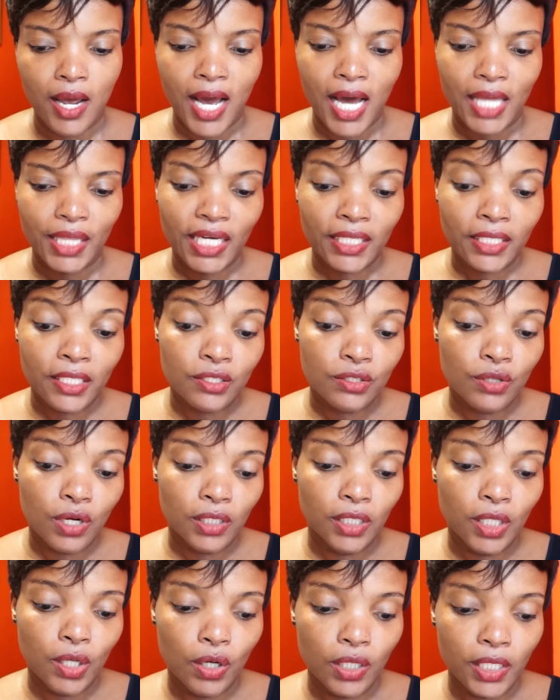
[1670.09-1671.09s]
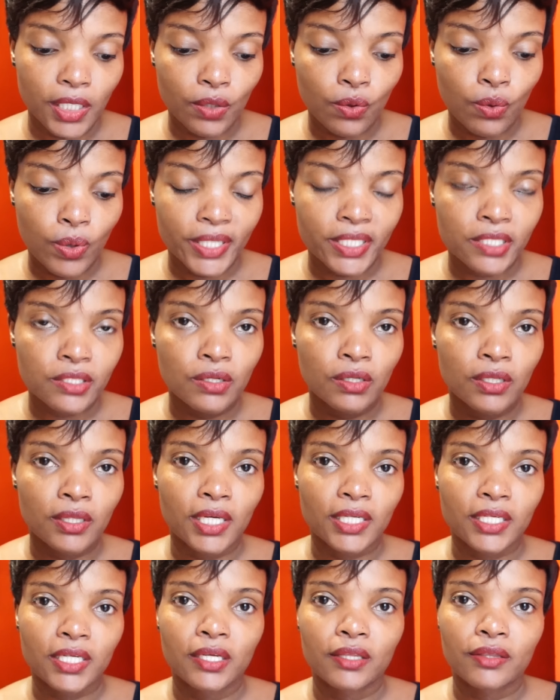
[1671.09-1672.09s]
And that is not the only question
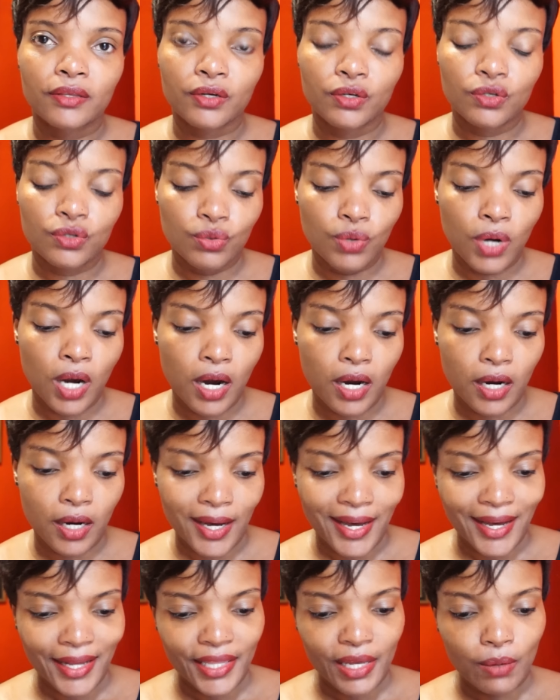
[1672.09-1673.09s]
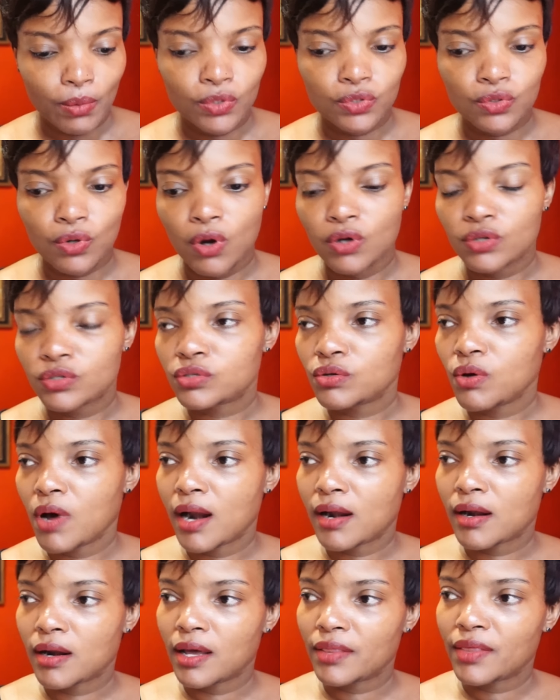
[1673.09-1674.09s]
that he threw to her. There was also
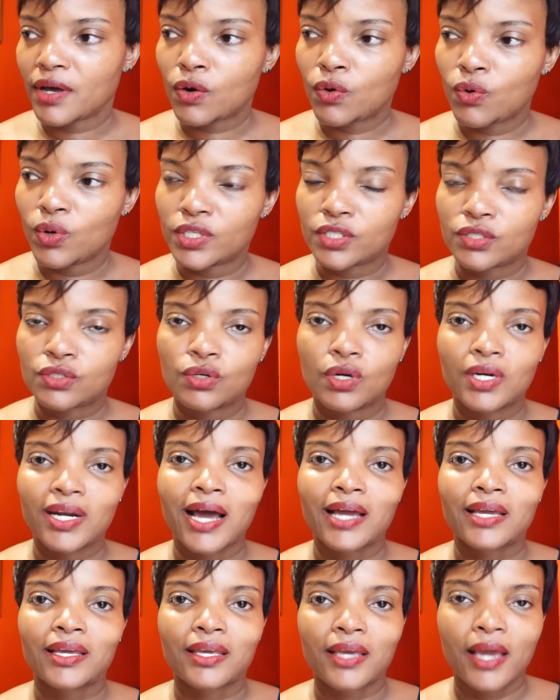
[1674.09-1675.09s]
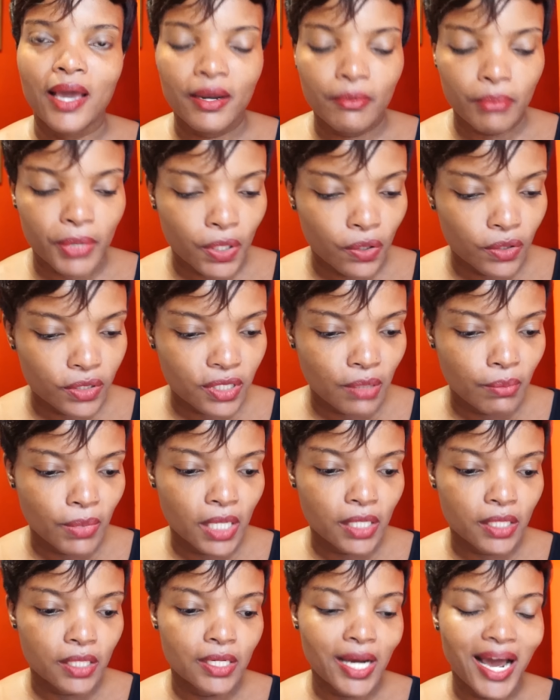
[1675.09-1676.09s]
another question again, because
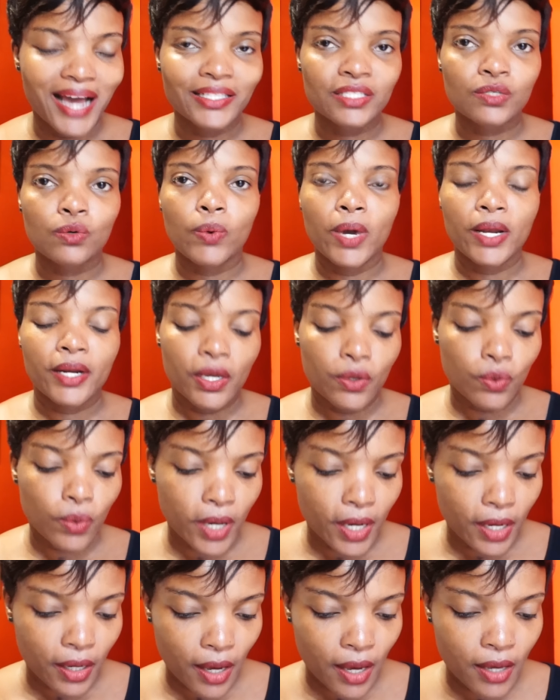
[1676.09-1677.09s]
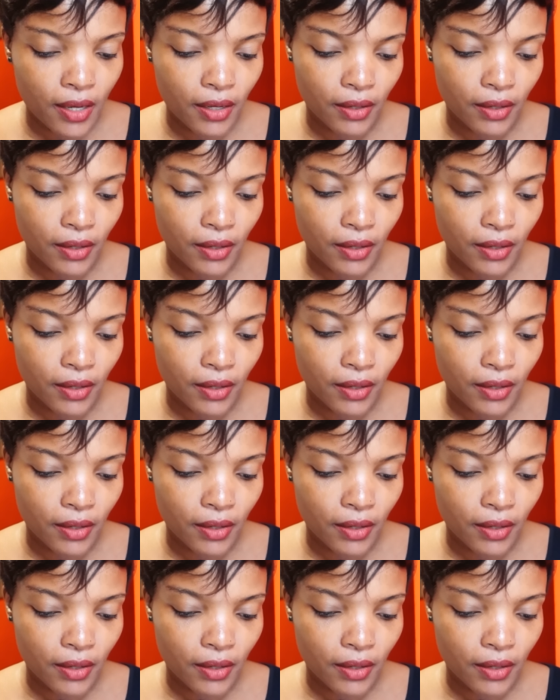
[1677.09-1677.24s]
someone did ask, when are you guys